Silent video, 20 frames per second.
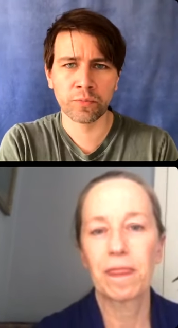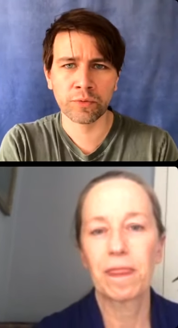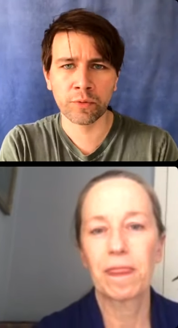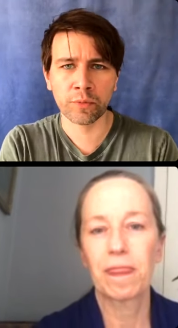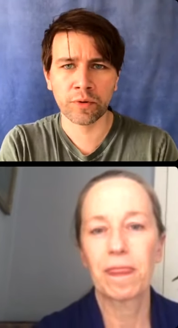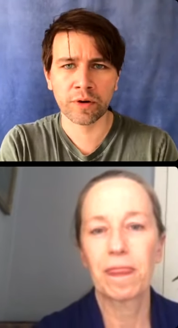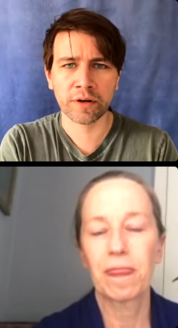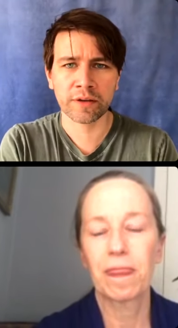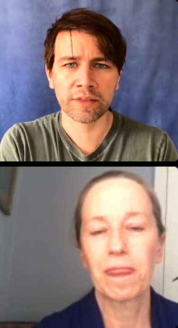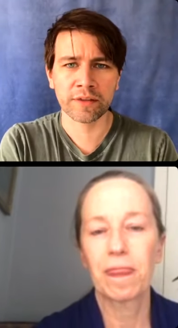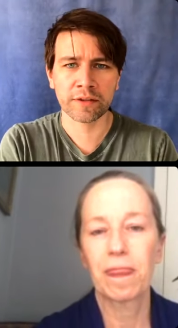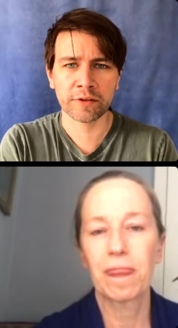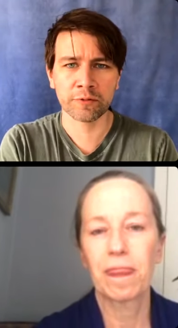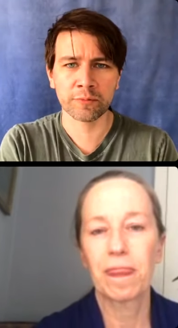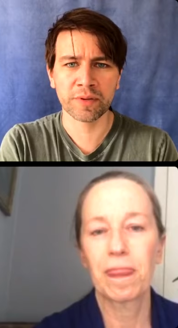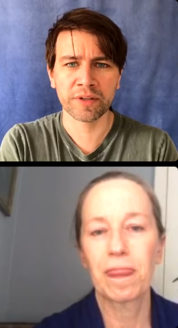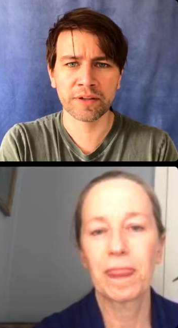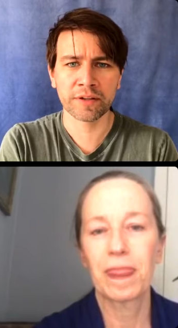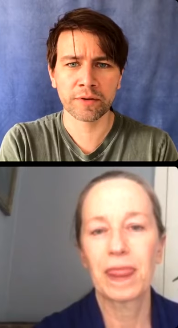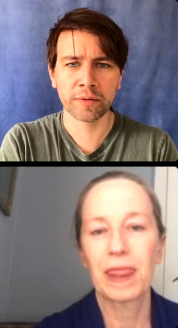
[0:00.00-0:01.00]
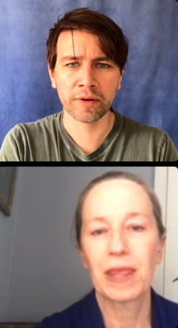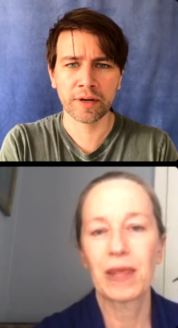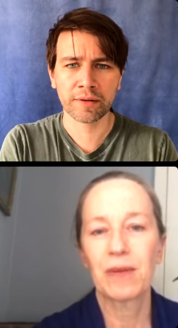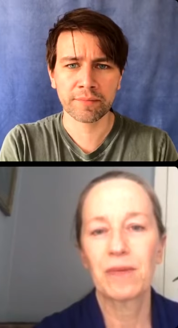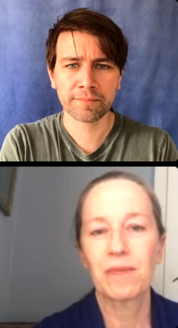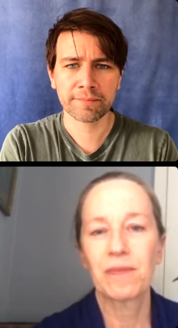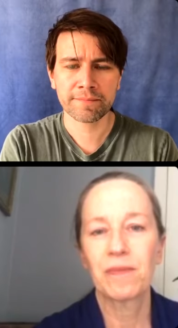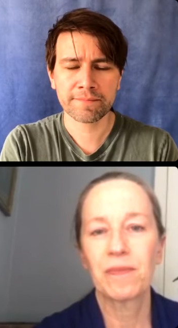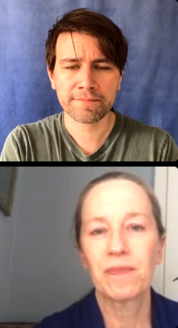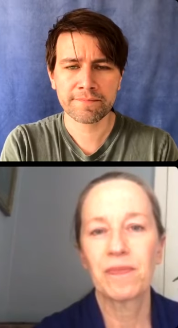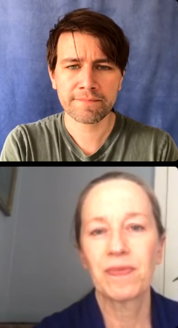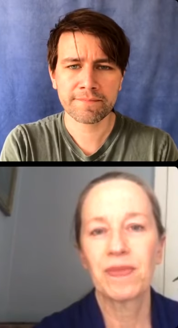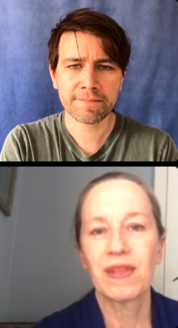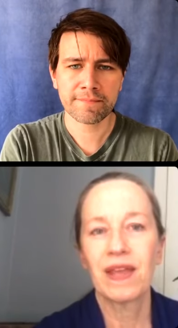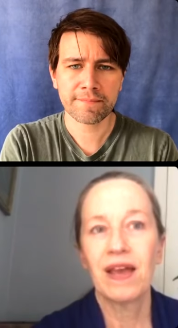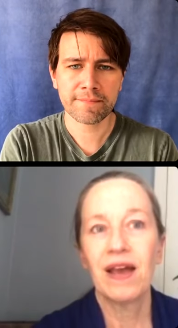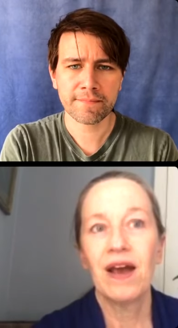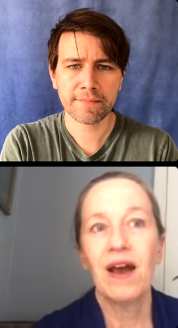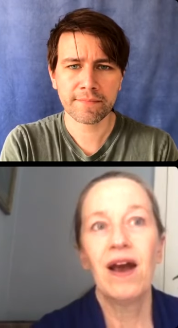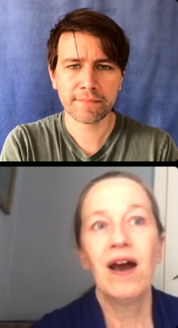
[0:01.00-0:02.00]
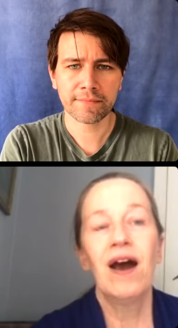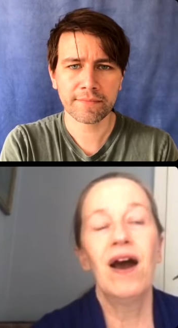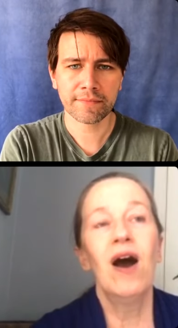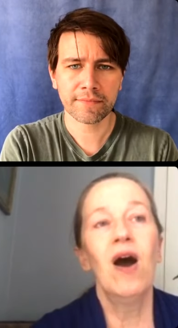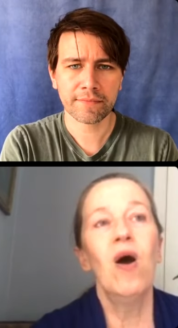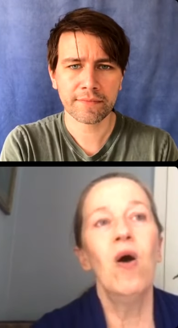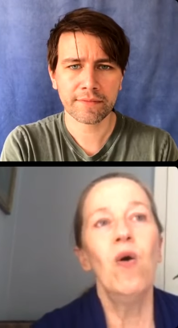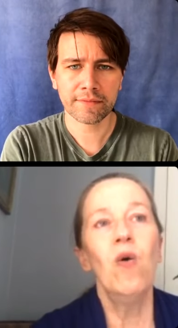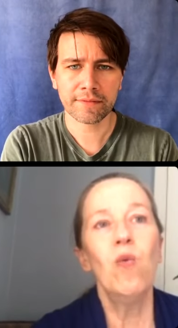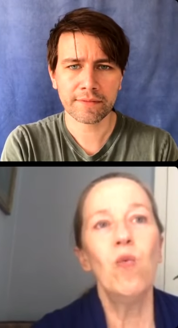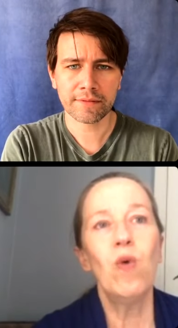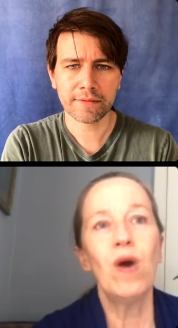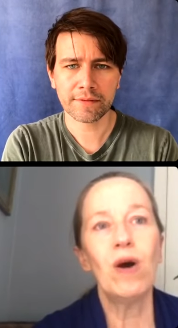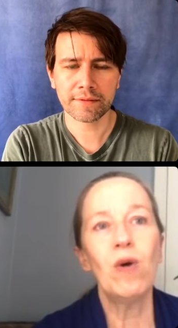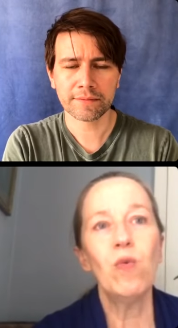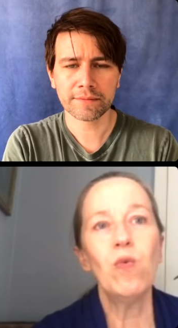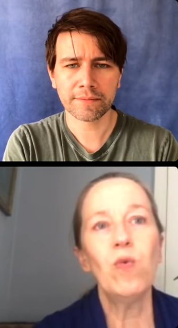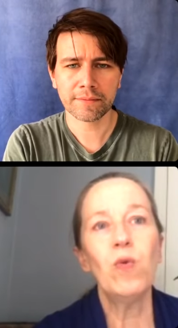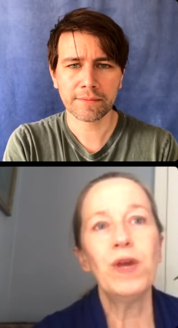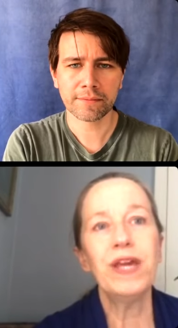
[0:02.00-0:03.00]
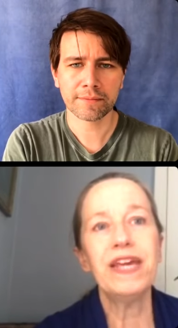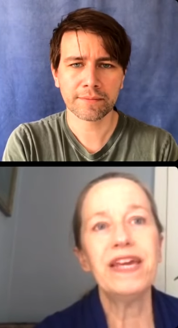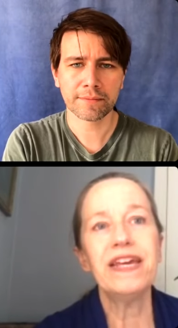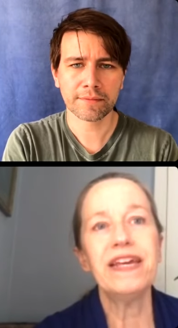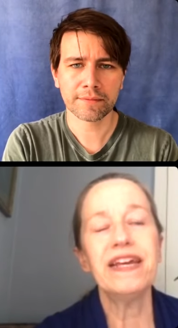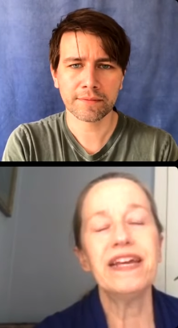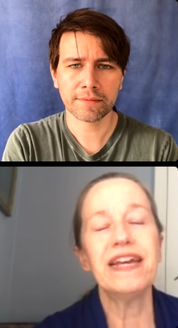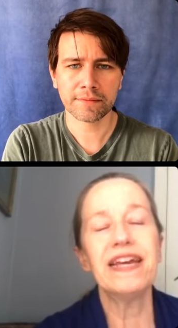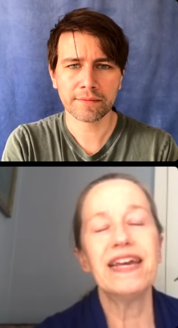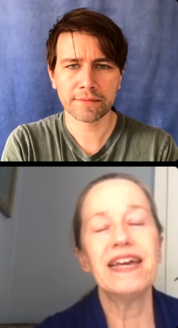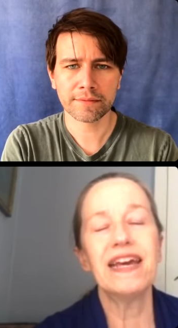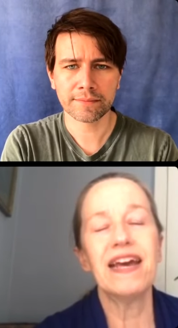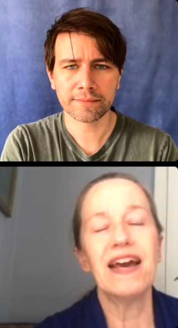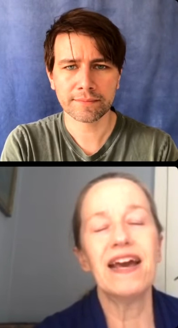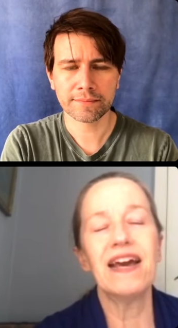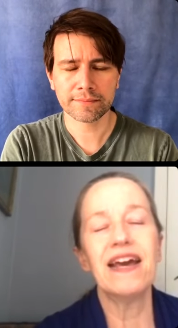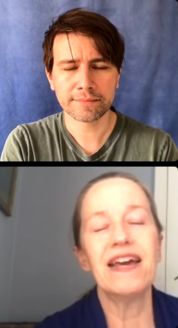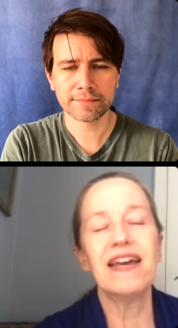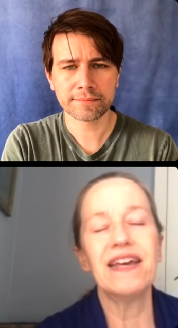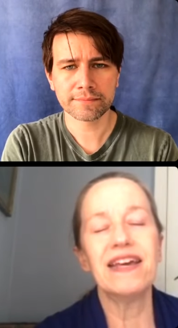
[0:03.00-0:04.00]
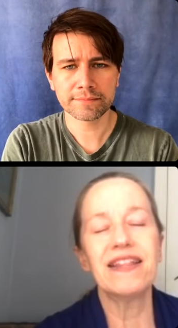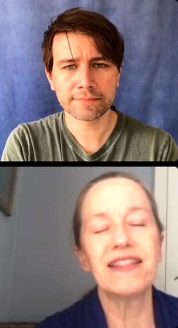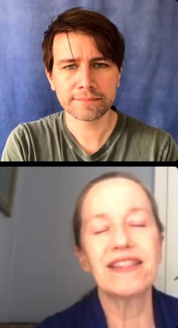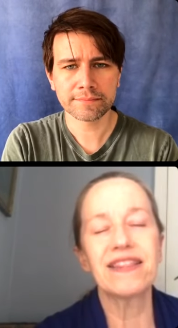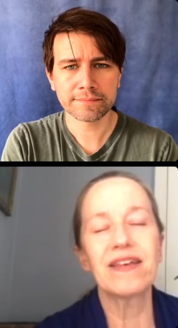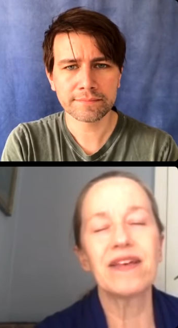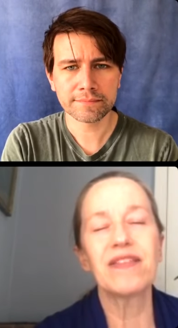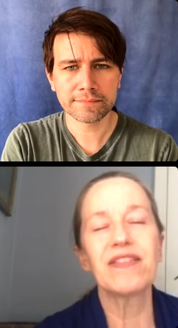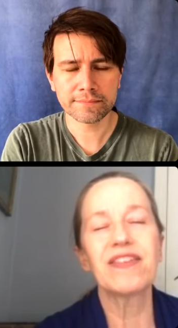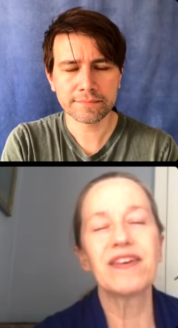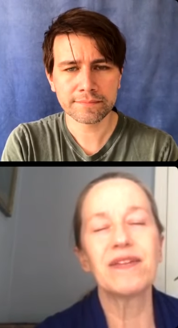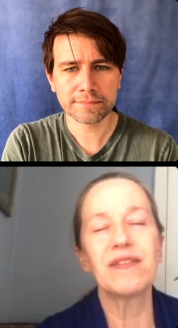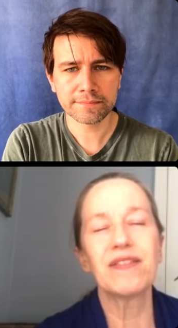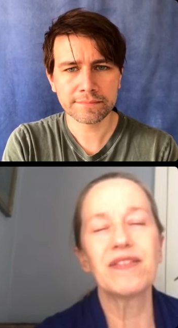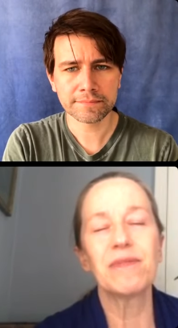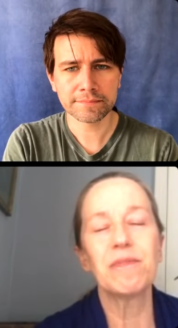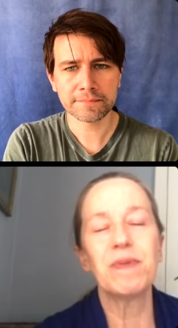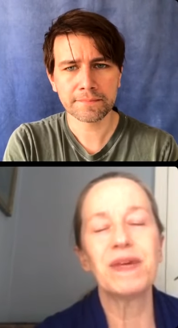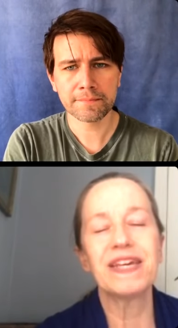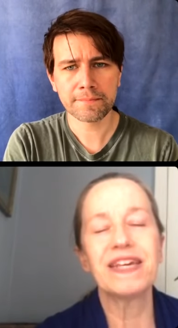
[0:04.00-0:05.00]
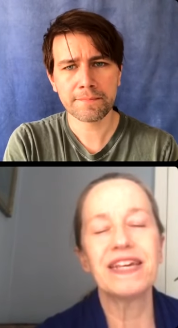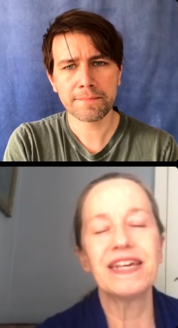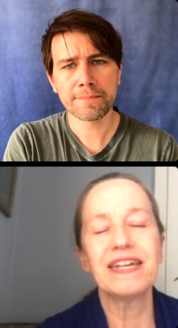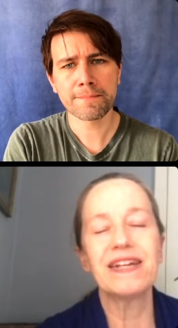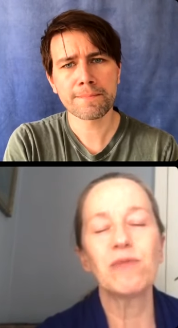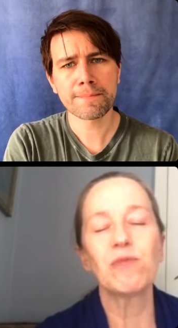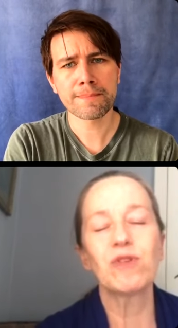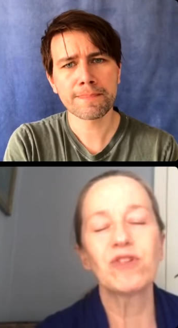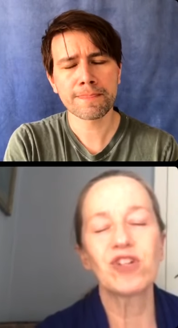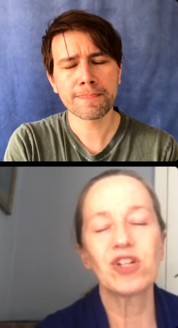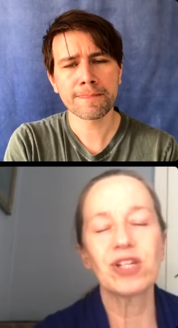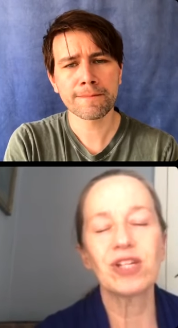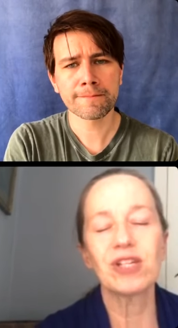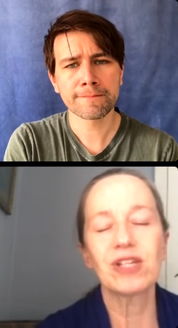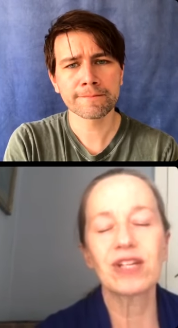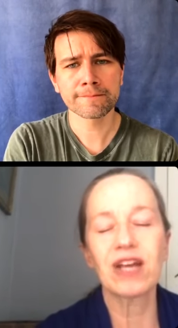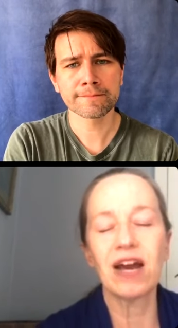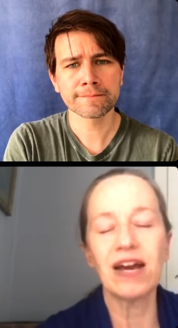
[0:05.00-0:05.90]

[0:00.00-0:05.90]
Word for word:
Speaker 1: the work that you've been doing?
Speaker 2: Well, we the, the the beginning we're just